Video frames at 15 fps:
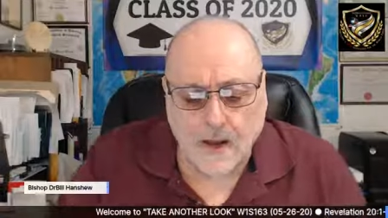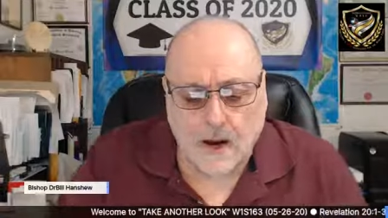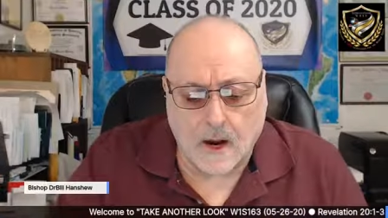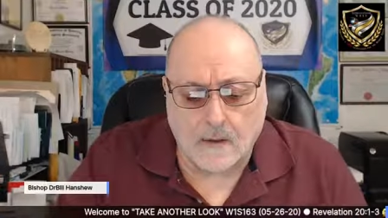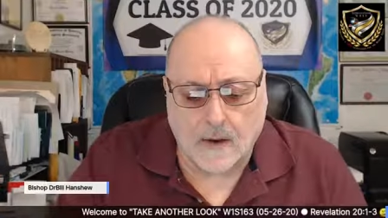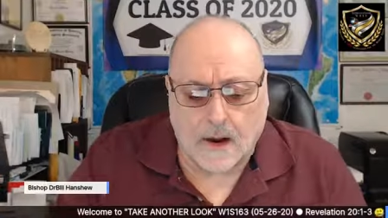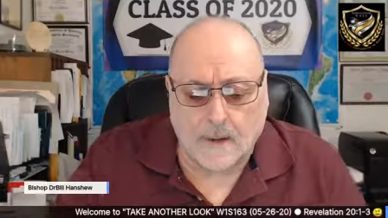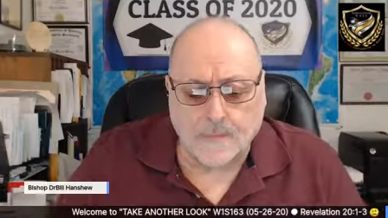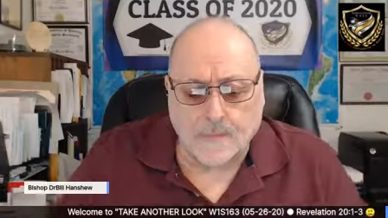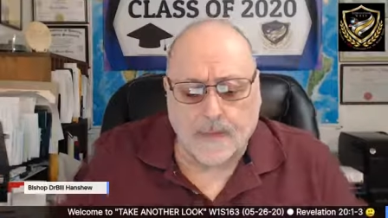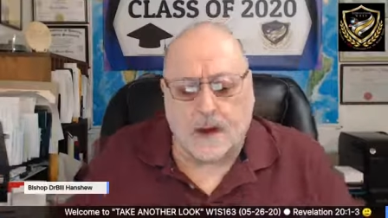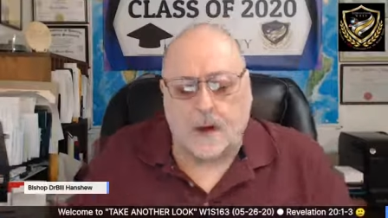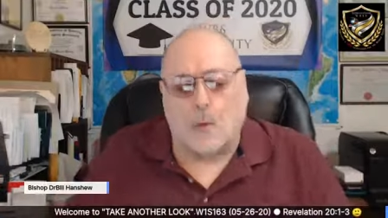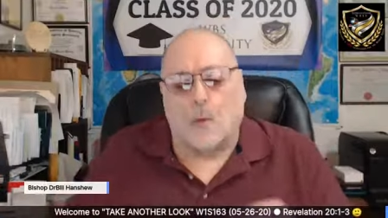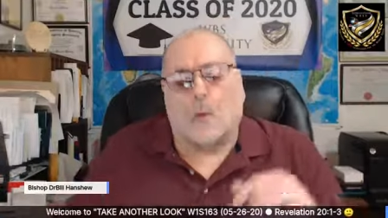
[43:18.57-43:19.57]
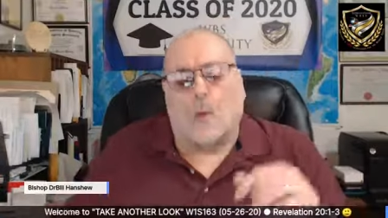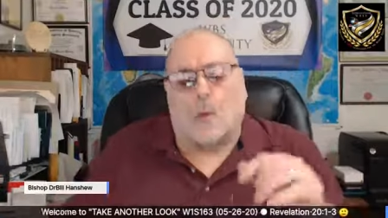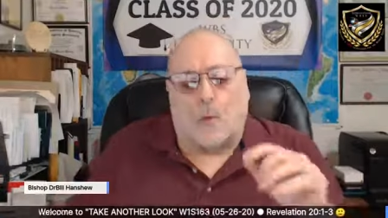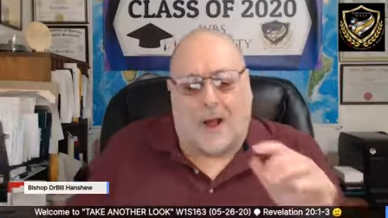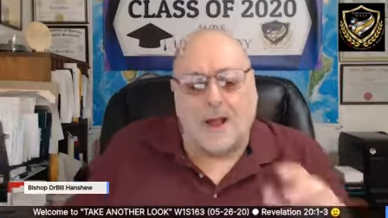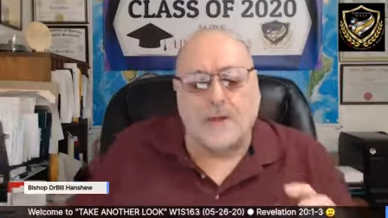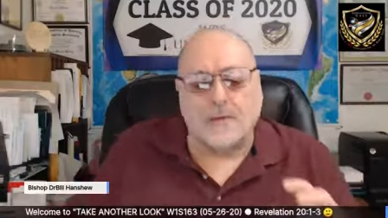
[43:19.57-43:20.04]
All right. Now,
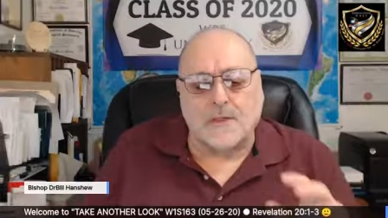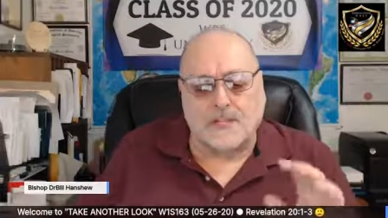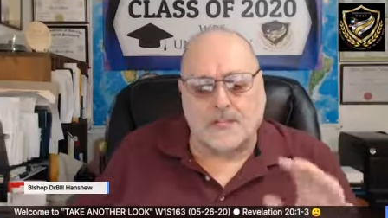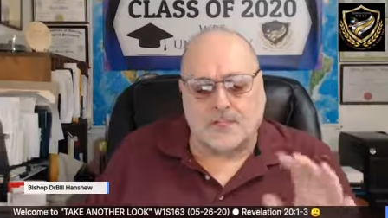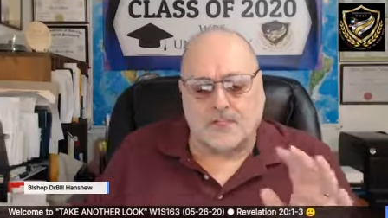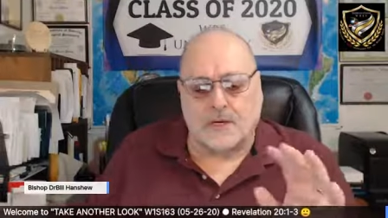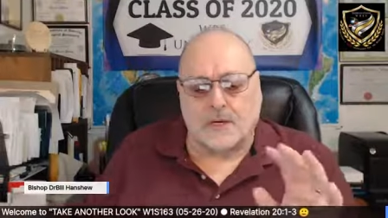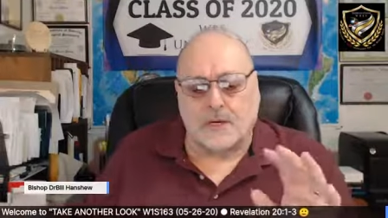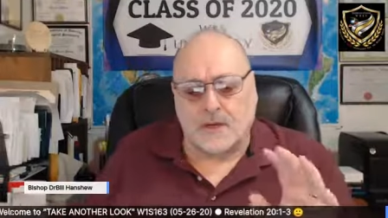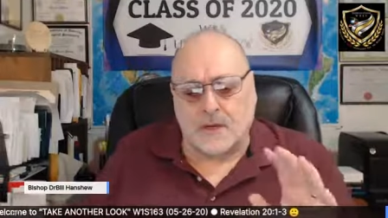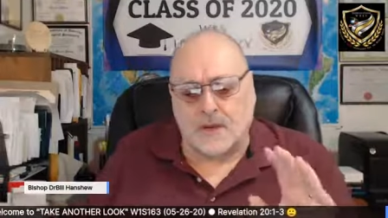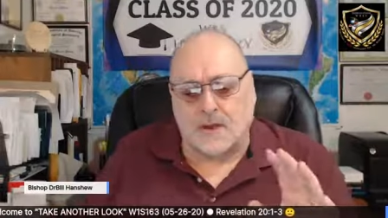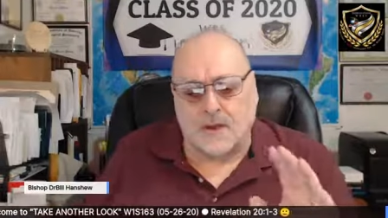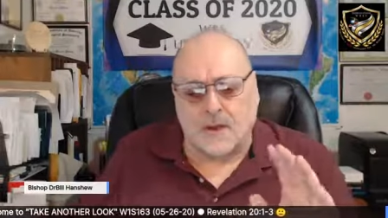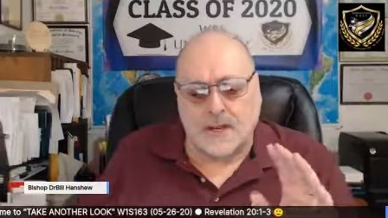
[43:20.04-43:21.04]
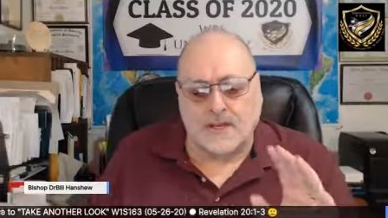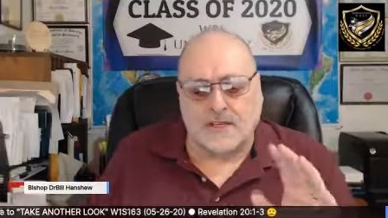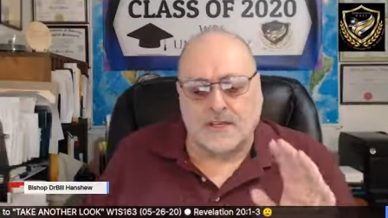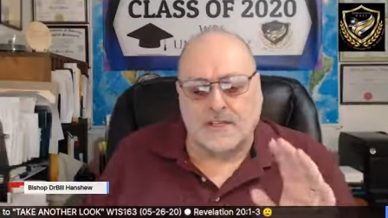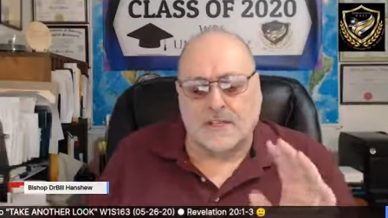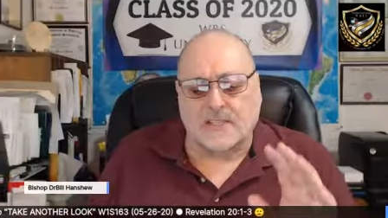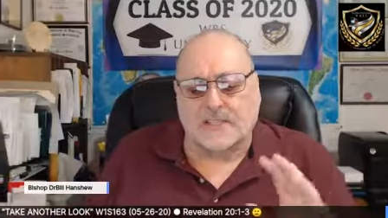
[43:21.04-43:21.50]
while there
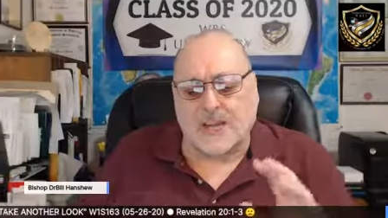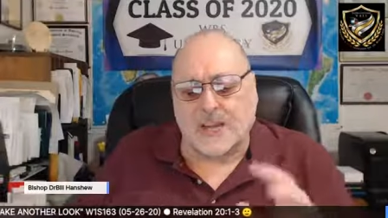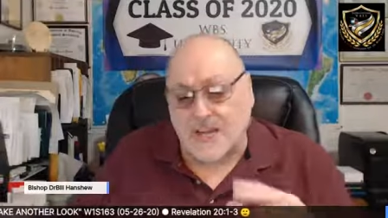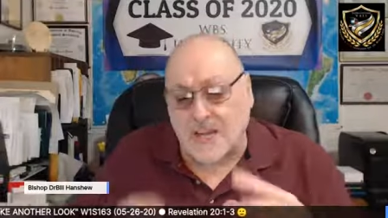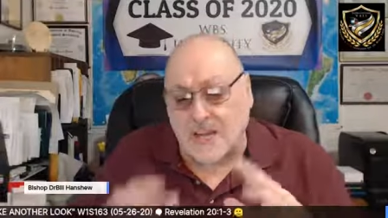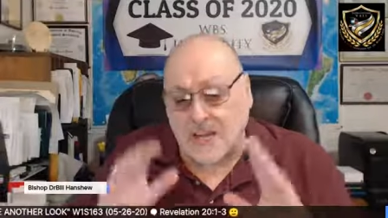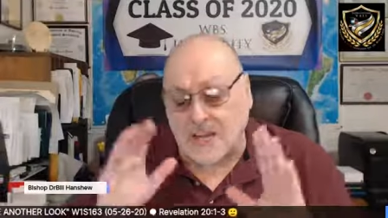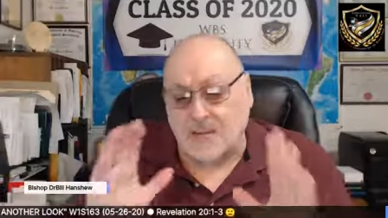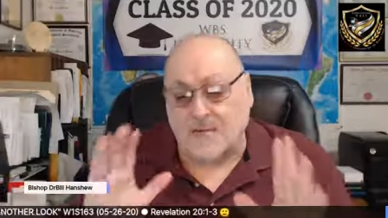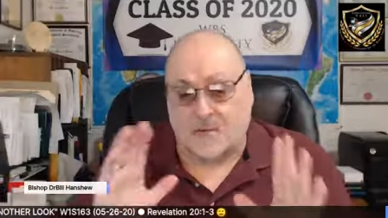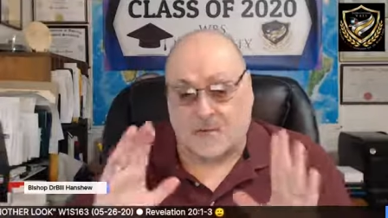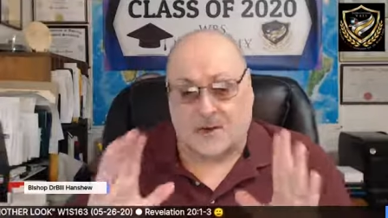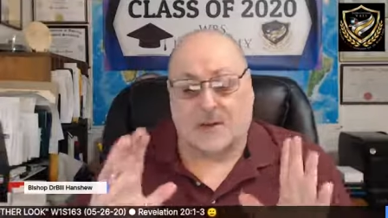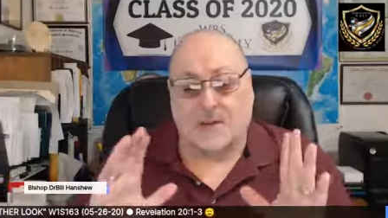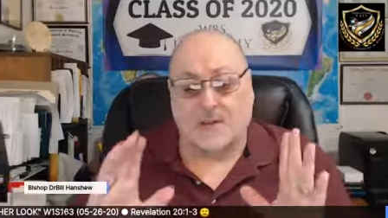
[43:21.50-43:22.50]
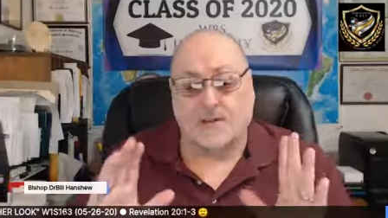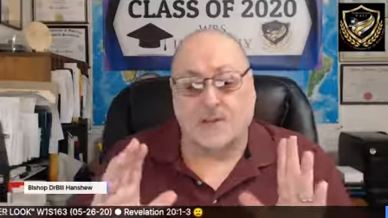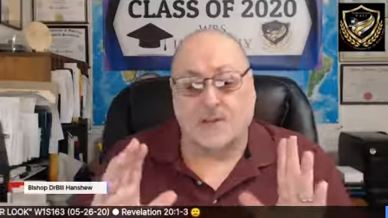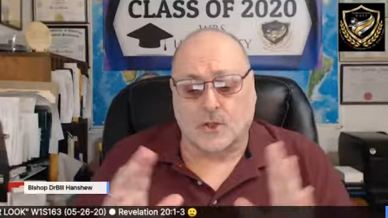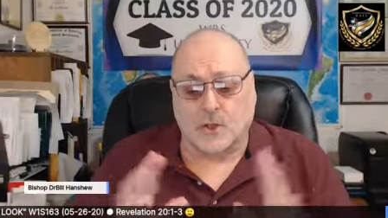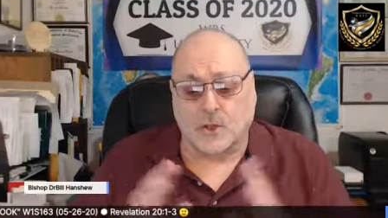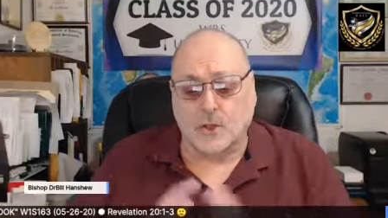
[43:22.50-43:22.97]
is
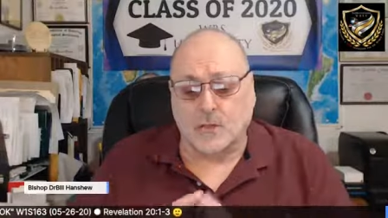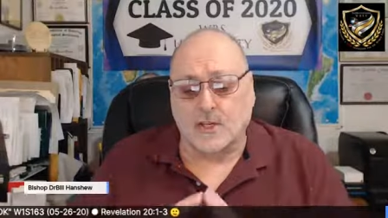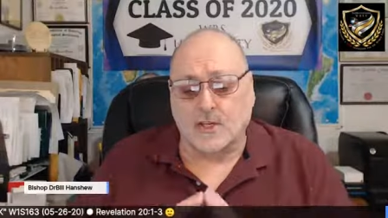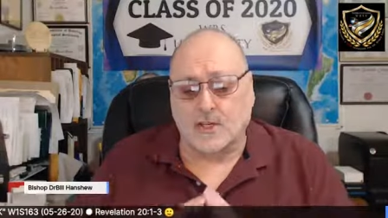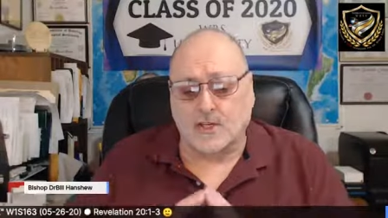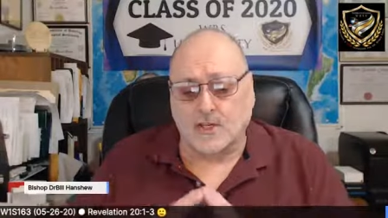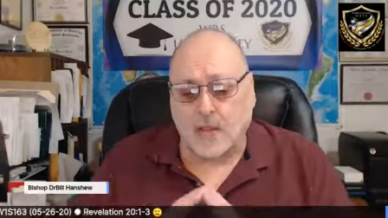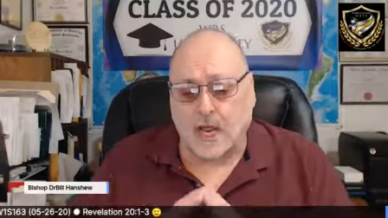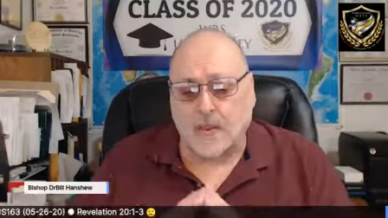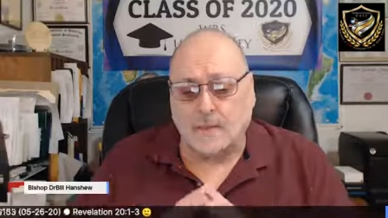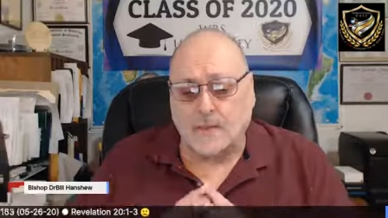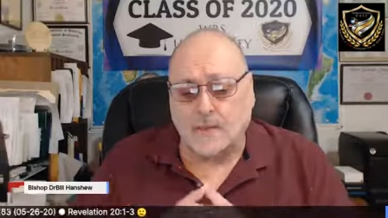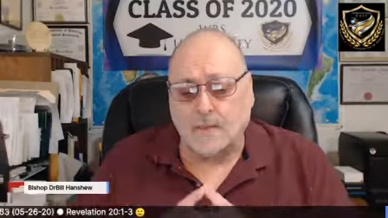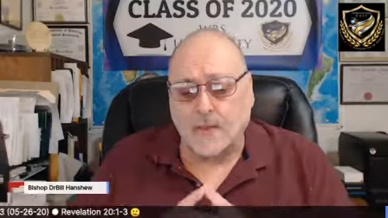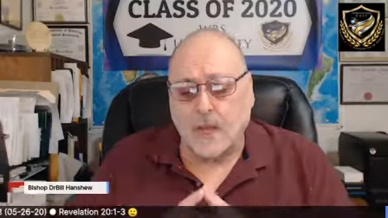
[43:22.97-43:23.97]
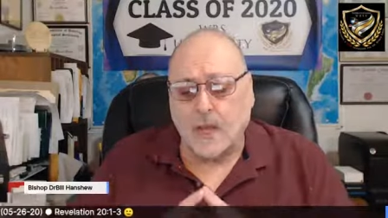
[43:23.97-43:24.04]
significance to this statement,